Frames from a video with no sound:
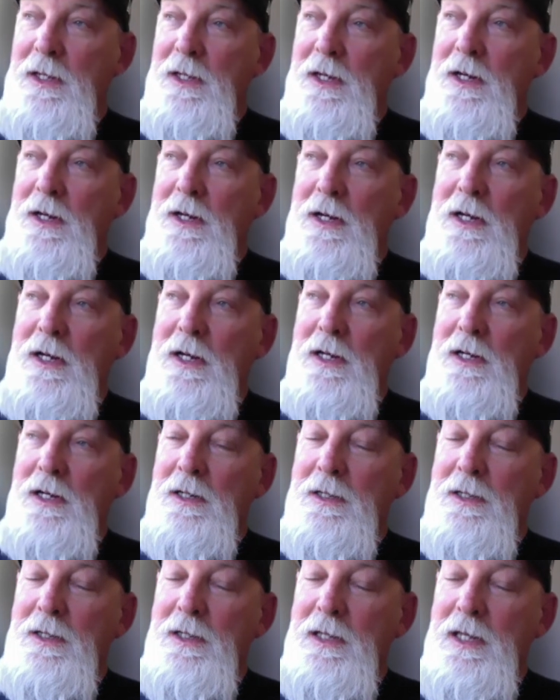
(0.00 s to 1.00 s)

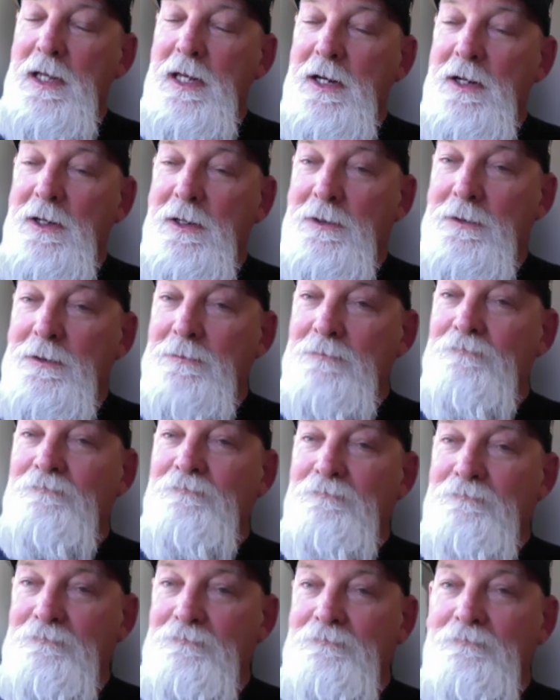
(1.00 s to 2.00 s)
you know,
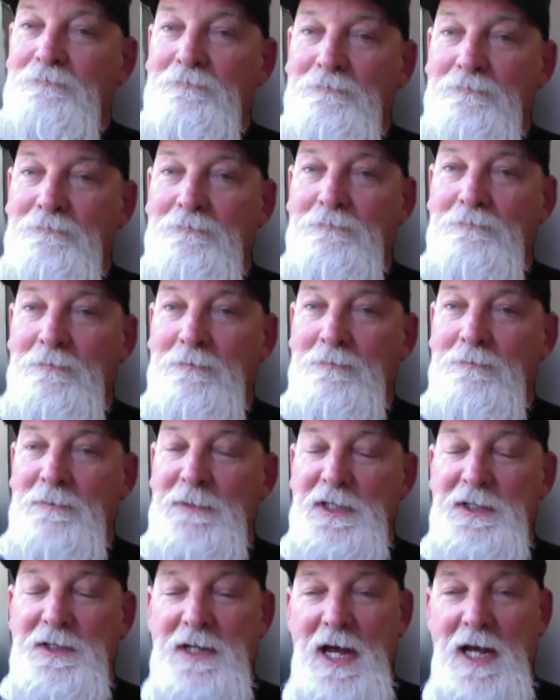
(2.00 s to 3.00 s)

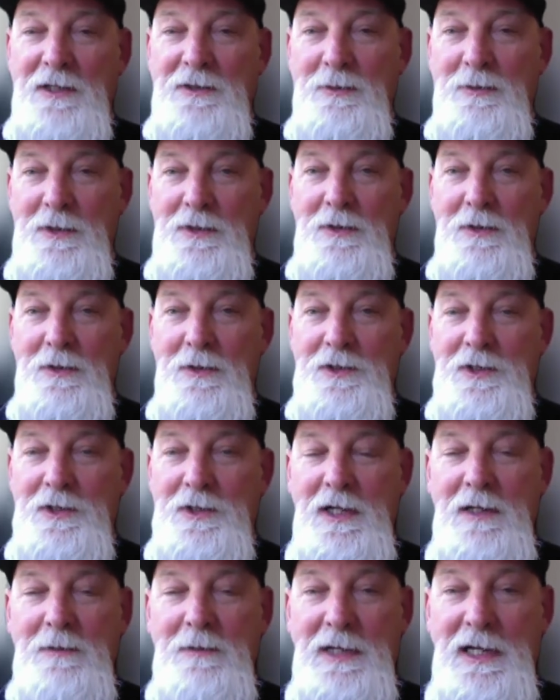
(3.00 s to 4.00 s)
these guys went through the
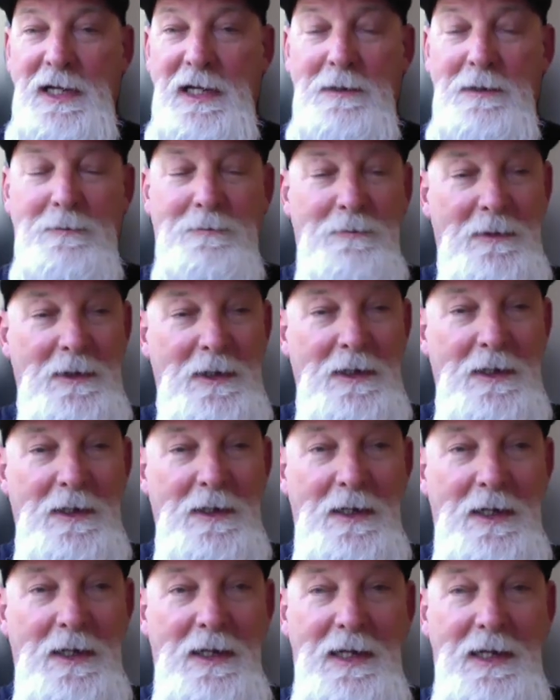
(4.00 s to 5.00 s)
shit, man.
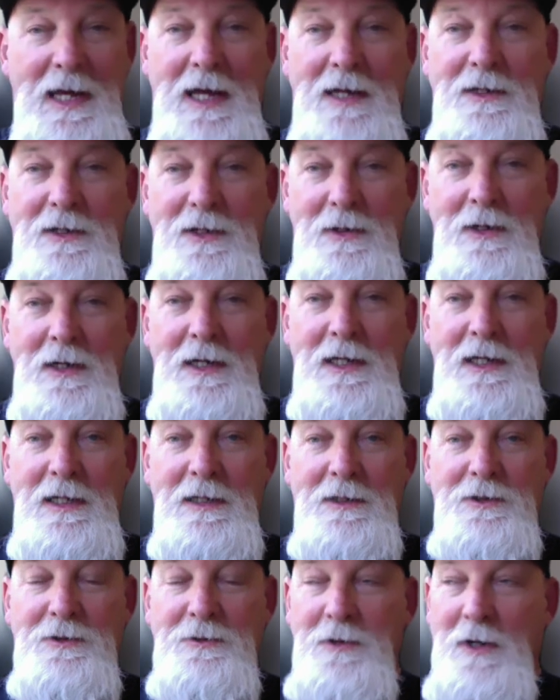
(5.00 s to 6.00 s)
And they had unity
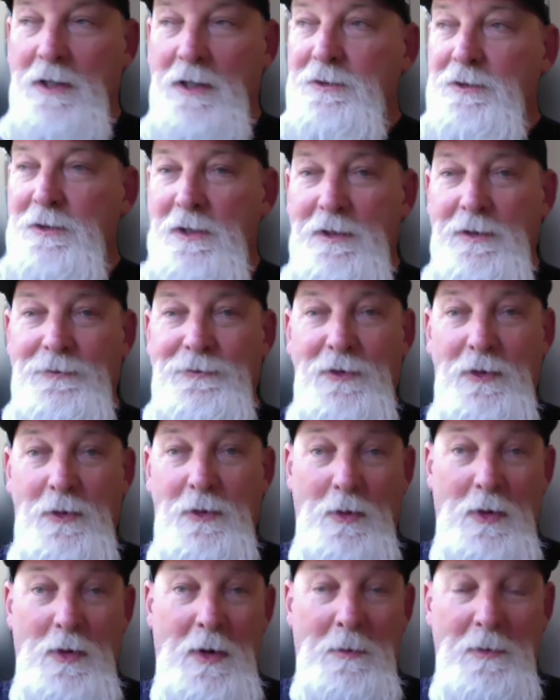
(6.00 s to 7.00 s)
and structure for,
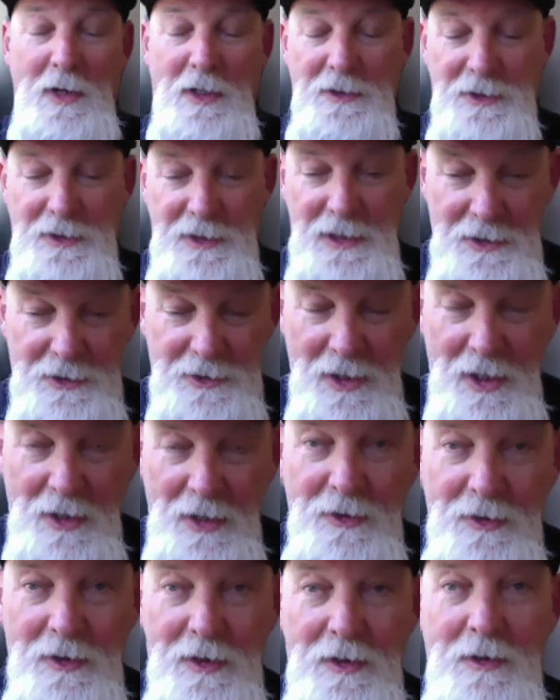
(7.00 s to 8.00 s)
amongst each
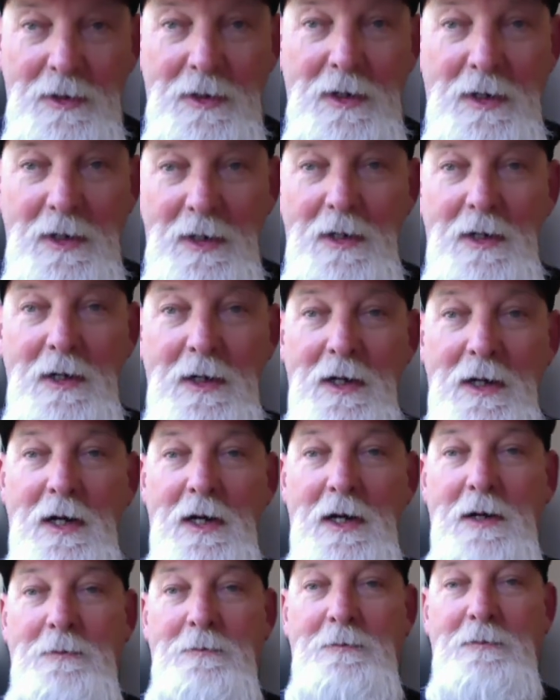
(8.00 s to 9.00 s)
other.
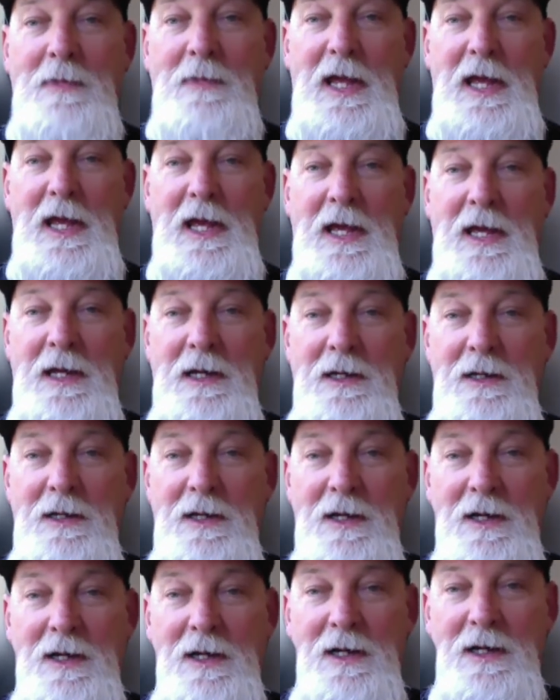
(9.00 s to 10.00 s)
And,
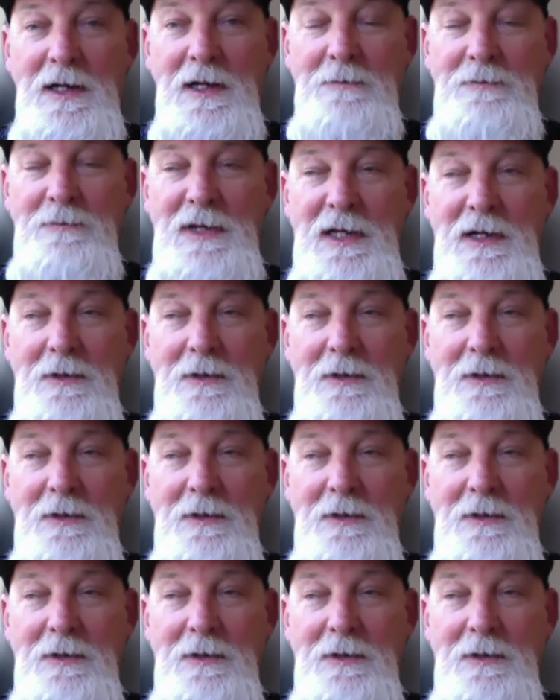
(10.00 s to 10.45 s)
you